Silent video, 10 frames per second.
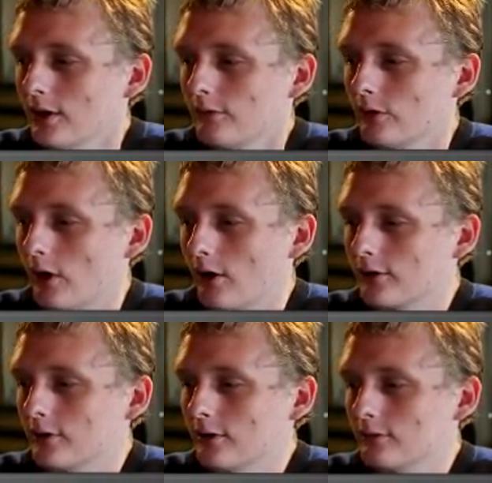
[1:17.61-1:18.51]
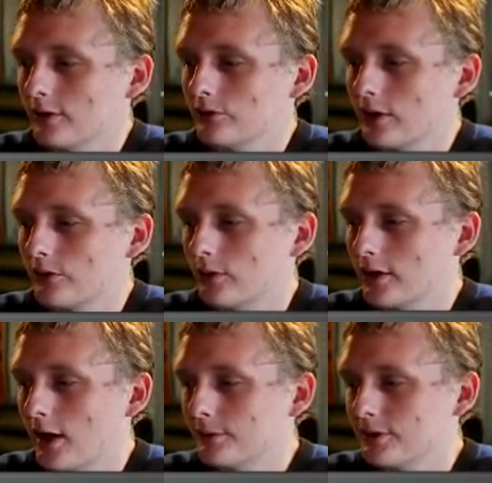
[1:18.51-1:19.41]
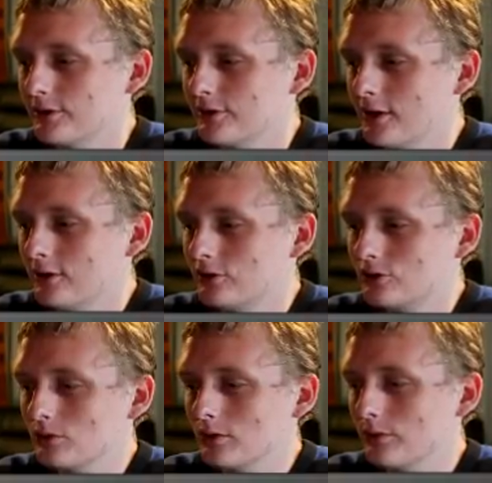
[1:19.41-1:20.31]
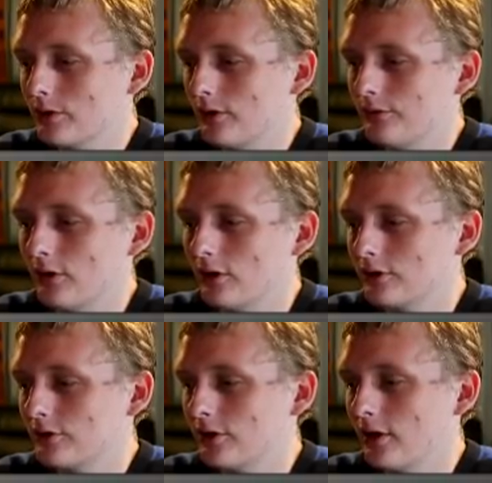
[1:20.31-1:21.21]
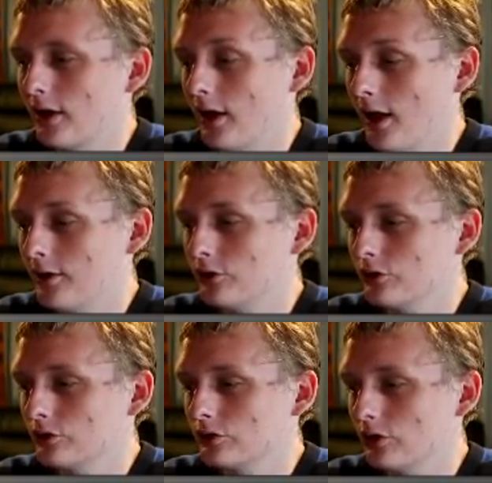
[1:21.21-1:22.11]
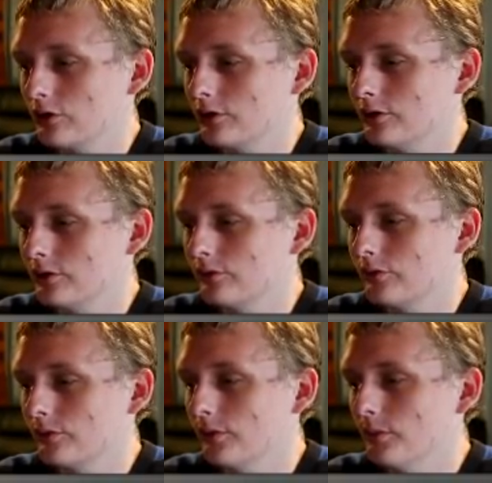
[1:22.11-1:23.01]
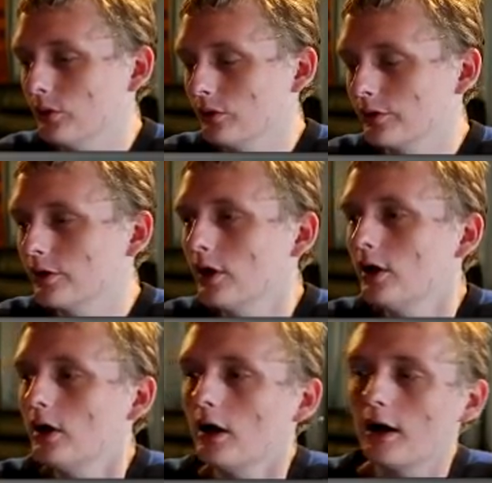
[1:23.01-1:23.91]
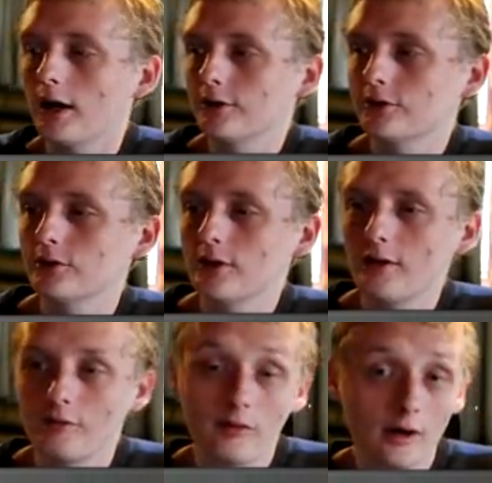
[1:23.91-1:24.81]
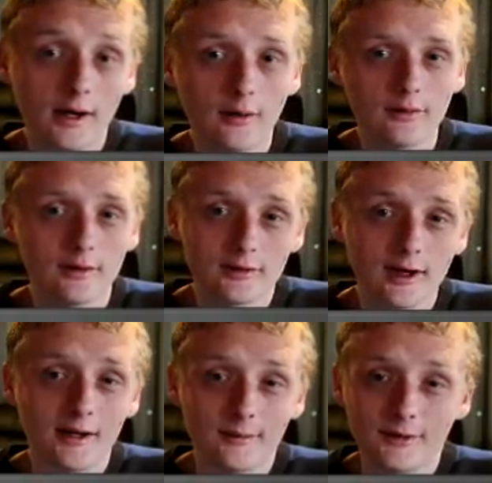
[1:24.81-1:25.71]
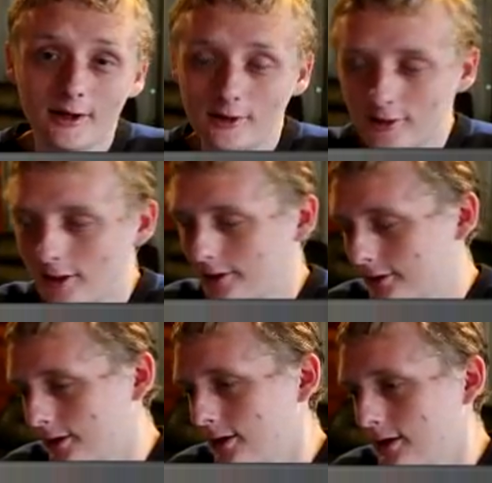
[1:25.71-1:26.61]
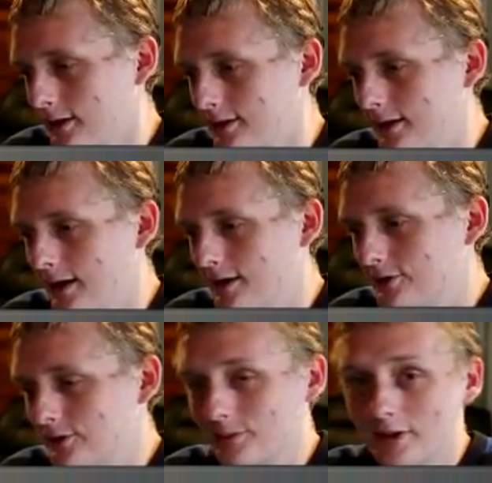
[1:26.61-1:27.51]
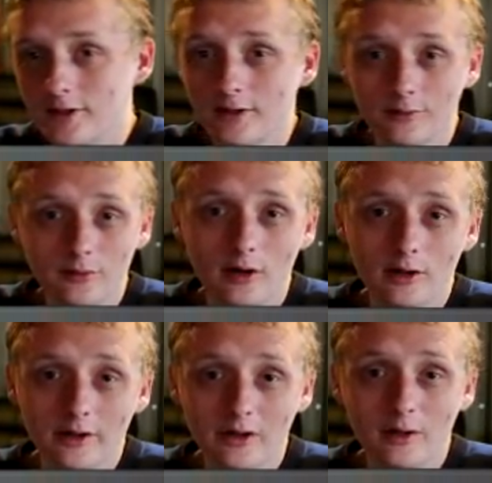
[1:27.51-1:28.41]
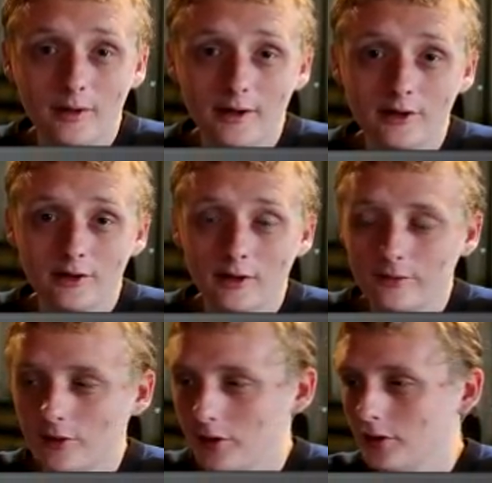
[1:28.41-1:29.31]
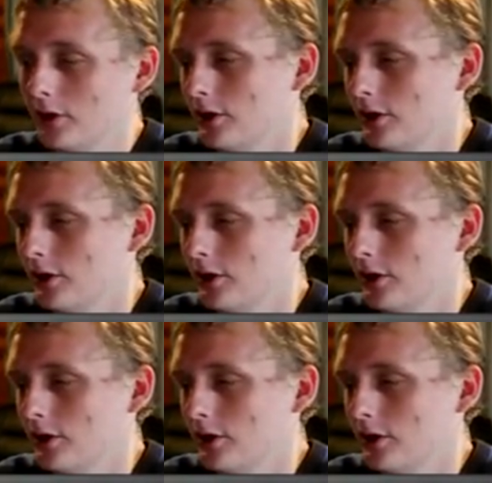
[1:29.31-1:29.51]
If there are none, resurrect one copy instead. Destroy when all fogs hazards are cleared from the board. Alright, so you have a fog out, this guy comes out of your deck. He dies, you play another fog, he'll come out of your graveyard.